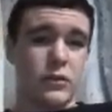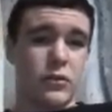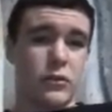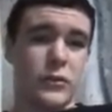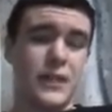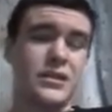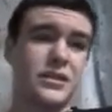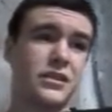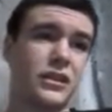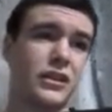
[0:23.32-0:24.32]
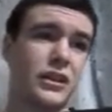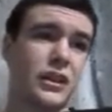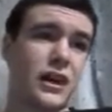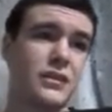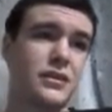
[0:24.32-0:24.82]
Well, basically,
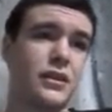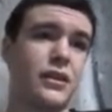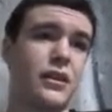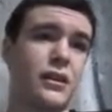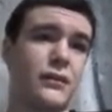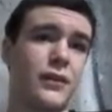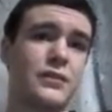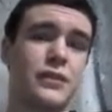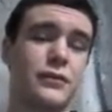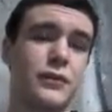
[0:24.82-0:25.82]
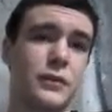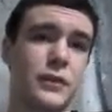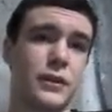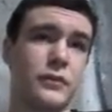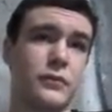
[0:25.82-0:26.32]
I started off, I started
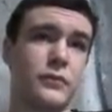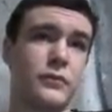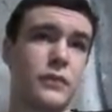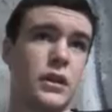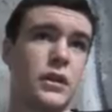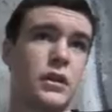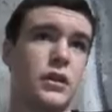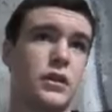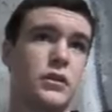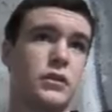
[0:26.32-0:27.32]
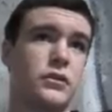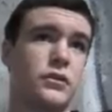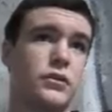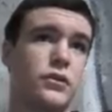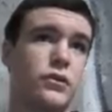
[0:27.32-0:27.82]
flipping
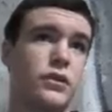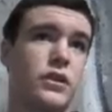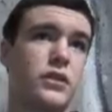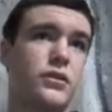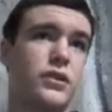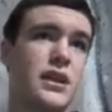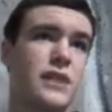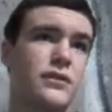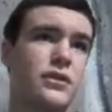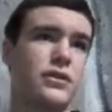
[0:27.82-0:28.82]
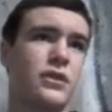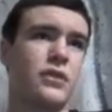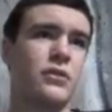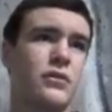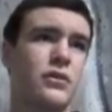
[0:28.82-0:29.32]
three, three and a half years ago.
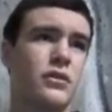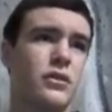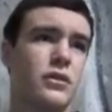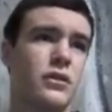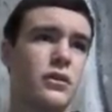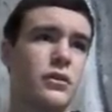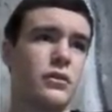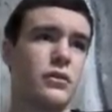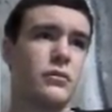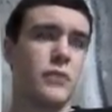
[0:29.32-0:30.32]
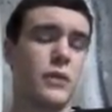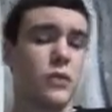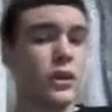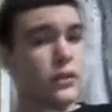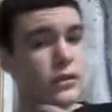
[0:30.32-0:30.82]
My
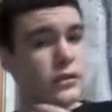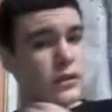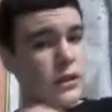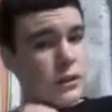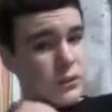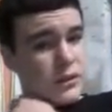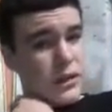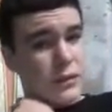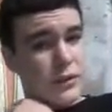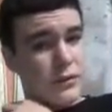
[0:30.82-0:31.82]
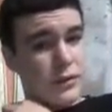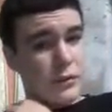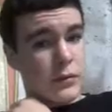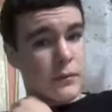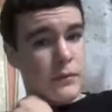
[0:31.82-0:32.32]
brothers, they're the ones that got me into flipping.